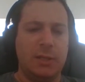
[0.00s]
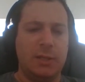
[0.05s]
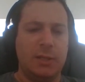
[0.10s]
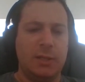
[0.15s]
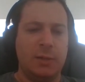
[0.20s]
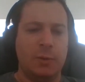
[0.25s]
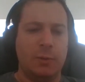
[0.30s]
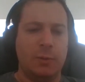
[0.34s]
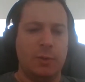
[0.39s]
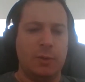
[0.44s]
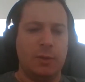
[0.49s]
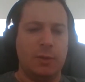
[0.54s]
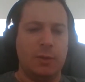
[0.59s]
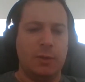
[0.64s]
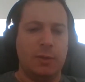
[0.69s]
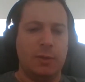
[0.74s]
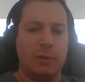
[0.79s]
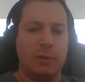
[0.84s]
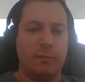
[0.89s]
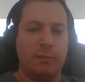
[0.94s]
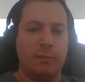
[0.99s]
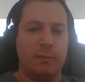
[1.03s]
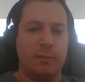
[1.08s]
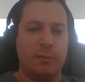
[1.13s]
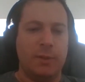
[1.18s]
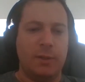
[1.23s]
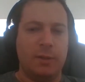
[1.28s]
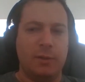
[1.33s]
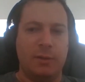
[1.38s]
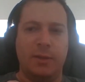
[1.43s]
you know, uh,
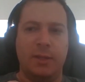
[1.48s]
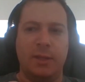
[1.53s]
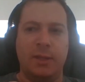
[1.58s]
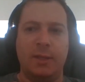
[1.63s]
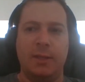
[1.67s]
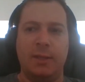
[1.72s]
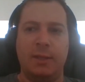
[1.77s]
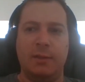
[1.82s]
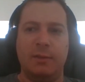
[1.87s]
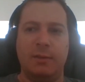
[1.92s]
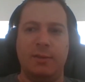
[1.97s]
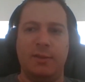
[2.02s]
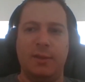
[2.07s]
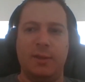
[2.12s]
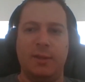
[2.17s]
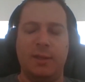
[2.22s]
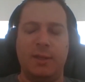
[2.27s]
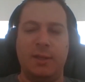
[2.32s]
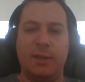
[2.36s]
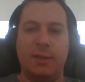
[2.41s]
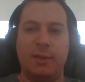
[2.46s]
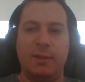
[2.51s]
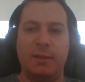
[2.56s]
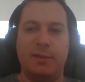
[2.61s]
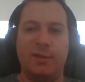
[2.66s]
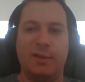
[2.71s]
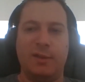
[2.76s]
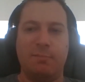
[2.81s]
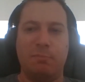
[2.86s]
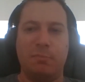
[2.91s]
the, the, the,
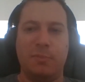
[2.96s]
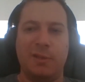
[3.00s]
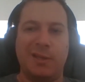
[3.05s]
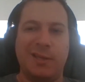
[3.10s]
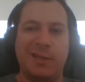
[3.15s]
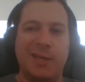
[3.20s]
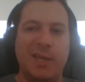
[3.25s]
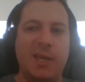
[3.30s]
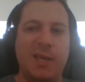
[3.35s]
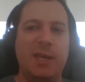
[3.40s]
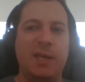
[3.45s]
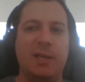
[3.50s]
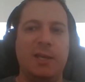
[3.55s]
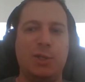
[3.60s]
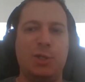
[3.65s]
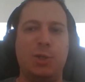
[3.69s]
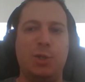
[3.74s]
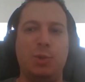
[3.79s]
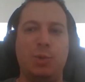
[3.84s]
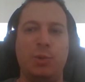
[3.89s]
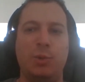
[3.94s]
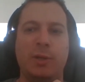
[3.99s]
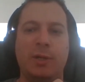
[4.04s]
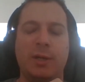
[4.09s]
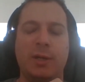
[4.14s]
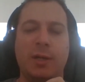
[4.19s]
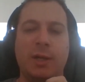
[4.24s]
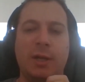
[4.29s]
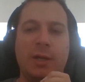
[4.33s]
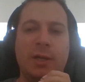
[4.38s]
the, the key issue
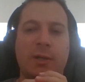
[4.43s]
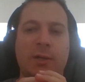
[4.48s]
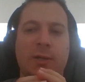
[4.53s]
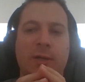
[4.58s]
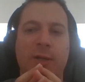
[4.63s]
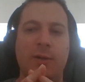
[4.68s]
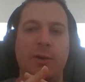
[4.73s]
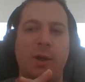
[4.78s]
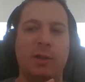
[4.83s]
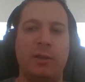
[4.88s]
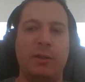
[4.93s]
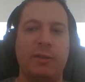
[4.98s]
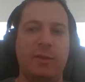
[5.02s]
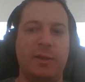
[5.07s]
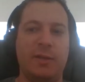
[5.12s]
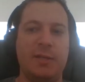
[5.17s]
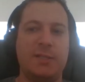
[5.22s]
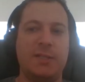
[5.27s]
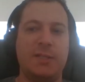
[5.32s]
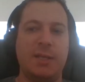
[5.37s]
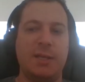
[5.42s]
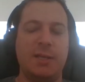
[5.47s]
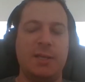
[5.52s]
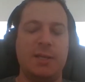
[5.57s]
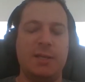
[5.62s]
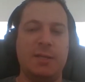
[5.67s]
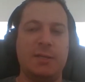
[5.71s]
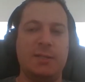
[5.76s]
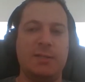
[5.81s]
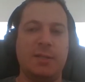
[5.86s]
in, in, in all of this
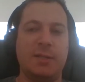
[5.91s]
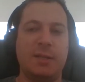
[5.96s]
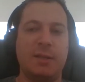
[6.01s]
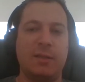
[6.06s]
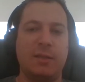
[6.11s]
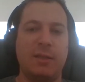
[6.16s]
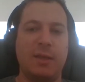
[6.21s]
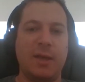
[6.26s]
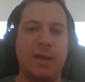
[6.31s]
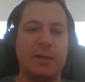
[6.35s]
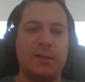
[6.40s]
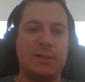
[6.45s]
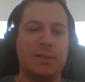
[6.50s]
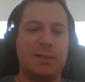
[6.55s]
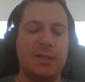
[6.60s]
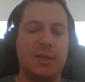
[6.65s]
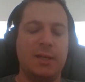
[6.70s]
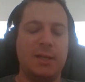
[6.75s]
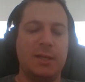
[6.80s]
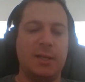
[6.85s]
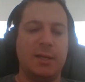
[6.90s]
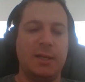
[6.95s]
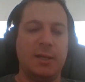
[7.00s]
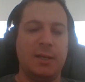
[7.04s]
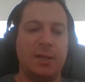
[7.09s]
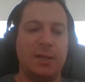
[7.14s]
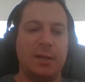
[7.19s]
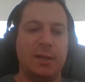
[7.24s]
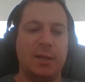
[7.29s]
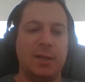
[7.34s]
is that,
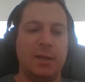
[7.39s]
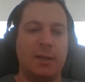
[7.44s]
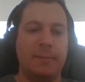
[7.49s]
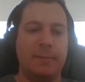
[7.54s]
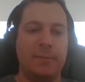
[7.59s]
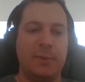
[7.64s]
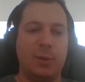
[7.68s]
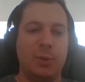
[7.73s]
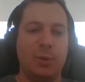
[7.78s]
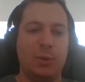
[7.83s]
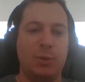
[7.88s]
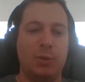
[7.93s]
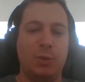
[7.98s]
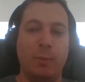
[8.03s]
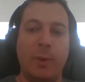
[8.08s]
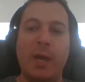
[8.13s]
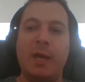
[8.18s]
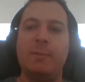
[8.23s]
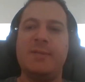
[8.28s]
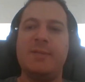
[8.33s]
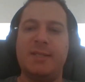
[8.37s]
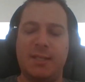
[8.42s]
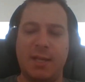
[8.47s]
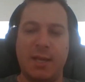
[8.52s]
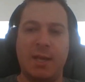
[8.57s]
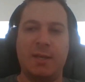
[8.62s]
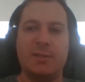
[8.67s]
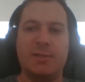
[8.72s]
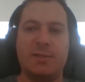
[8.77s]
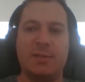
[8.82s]
uh, you know, you make
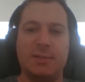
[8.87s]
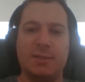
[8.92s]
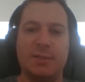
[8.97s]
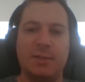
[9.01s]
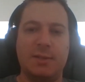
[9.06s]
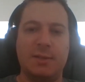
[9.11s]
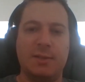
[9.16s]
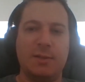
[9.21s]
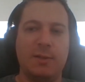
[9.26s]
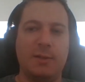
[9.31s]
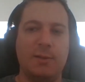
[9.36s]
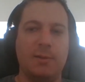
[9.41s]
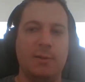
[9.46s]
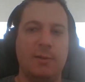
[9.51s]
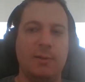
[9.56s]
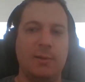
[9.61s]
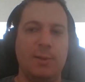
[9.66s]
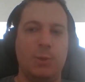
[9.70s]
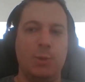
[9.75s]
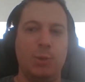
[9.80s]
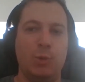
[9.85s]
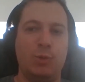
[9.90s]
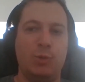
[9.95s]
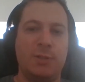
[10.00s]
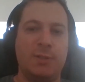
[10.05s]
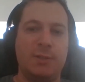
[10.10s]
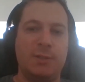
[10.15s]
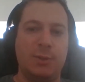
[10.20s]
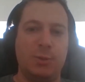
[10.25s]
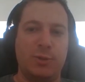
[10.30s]
mistakes, you,
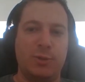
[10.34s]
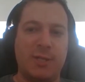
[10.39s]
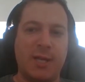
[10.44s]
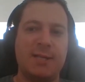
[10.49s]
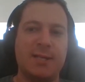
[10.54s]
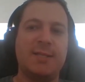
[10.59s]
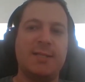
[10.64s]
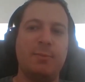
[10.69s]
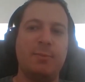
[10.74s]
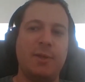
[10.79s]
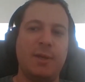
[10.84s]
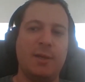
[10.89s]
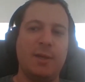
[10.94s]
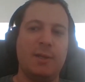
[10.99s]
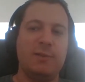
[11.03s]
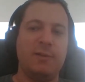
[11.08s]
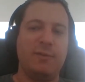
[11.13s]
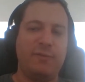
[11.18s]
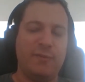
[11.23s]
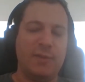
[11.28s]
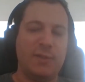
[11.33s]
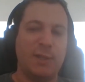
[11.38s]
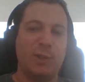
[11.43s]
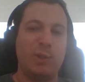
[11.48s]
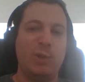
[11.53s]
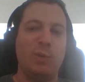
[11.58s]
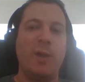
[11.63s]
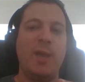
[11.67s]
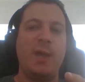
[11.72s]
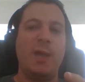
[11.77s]
you test something in the field,
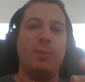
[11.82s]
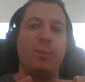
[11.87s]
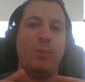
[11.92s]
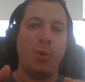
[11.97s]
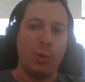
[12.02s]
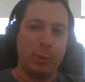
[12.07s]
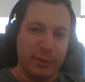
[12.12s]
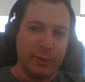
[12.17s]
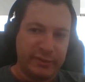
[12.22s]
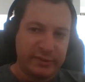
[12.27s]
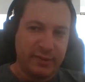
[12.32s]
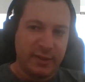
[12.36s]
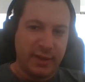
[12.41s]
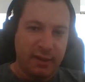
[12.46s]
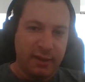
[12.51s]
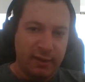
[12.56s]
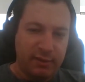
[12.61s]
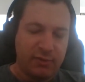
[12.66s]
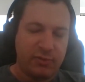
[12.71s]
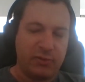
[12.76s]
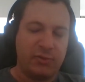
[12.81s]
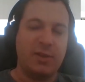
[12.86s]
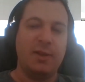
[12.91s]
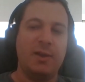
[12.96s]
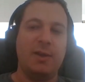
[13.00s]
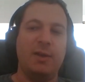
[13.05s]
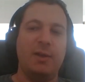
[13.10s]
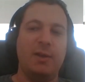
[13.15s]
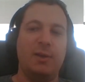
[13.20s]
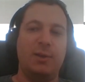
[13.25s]
you make more mistakes,
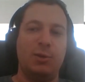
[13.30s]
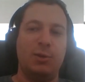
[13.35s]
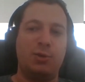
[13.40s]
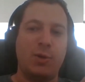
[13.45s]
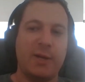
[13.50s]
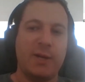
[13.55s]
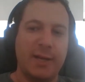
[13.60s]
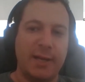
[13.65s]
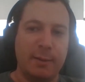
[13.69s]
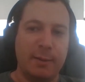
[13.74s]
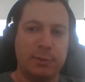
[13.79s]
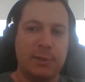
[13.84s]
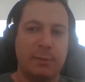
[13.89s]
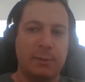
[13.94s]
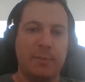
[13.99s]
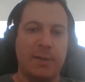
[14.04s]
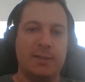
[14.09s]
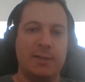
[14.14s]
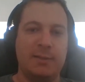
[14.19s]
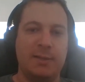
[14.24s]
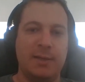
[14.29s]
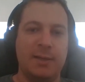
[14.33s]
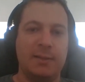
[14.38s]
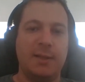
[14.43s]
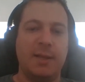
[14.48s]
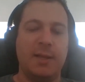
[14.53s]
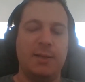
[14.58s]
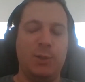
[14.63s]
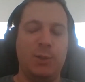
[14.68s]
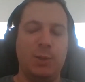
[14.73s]
you try to implement yep.
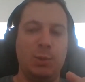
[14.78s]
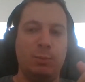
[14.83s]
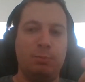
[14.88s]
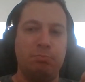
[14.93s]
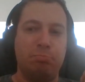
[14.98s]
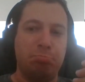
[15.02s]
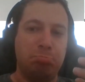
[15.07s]
it, and you